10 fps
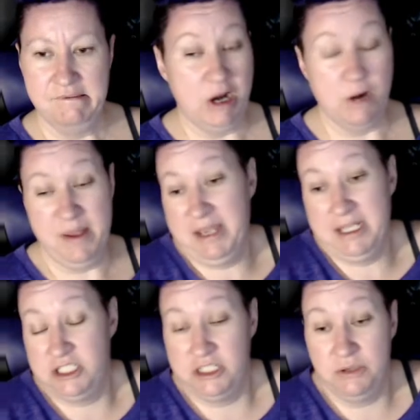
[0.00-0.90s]
Maybe I
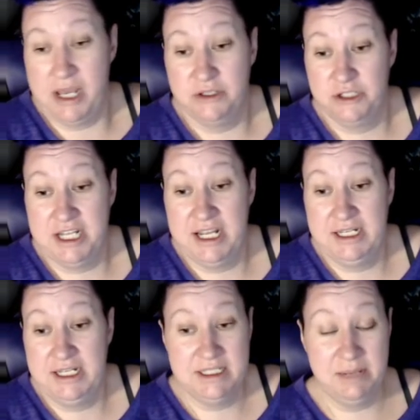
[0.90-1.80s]
just don't understand
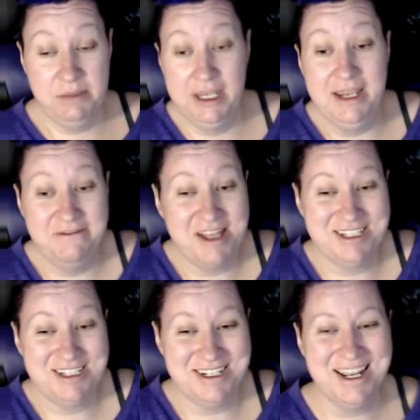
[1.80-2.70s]
his naming
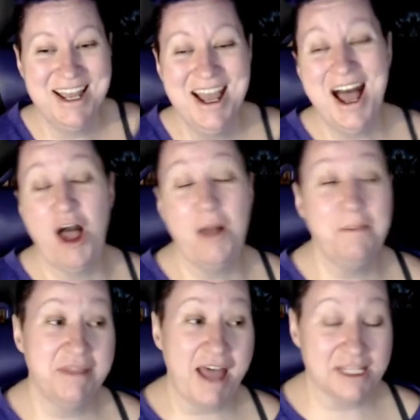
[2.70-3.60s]
convention.
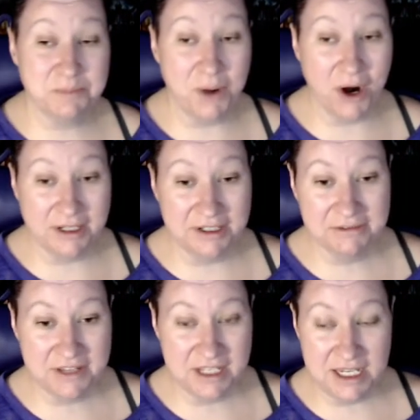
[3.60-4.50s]
That's part
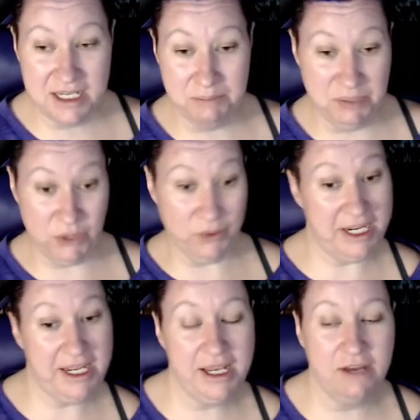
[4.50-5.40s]
of the
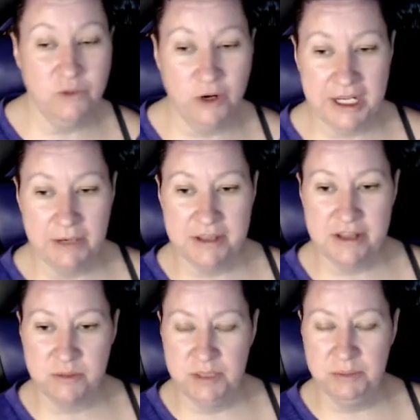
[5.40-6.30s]
beauty of working with
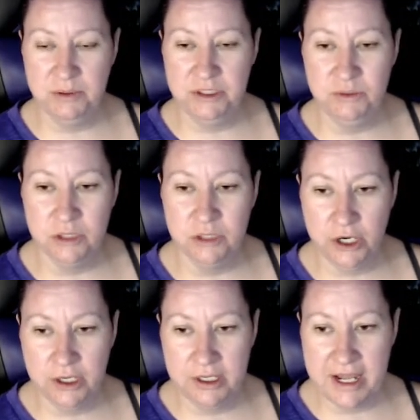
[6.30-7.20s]
other people. You
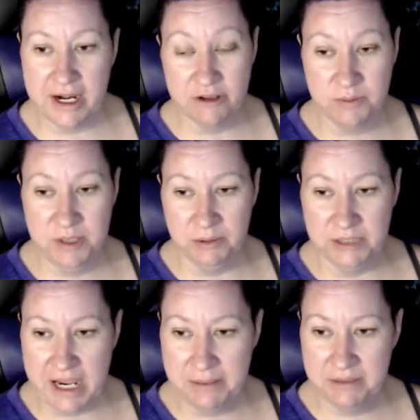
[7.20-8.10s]
learn that other people
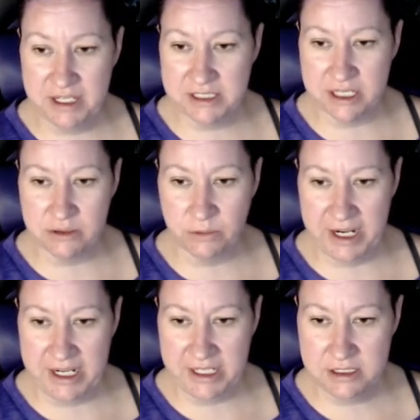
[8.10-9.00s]
name things other
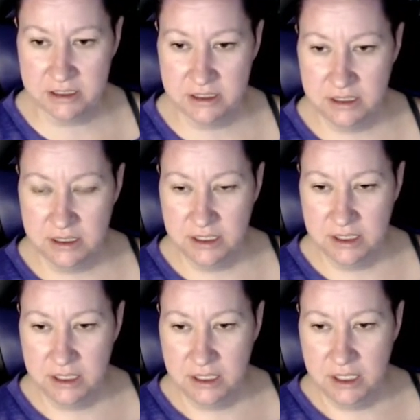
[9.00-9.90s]
ways.
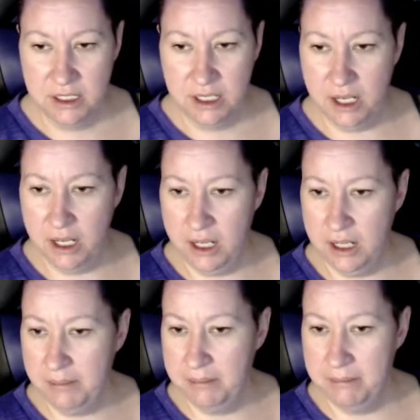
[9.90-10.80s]
I'm